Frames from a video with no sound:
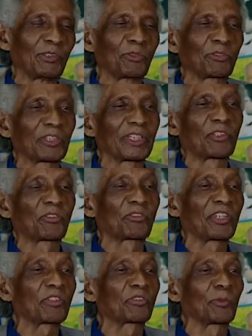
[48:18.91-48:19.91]
you should get
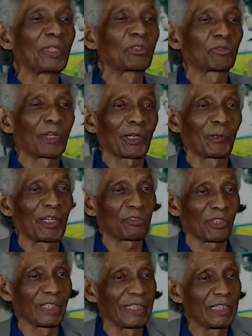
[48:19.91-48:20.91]
6 weeks
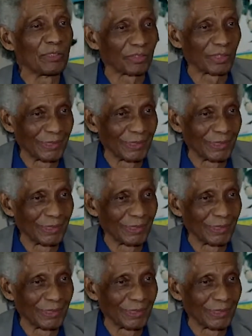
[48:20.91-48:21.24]
recreation leave.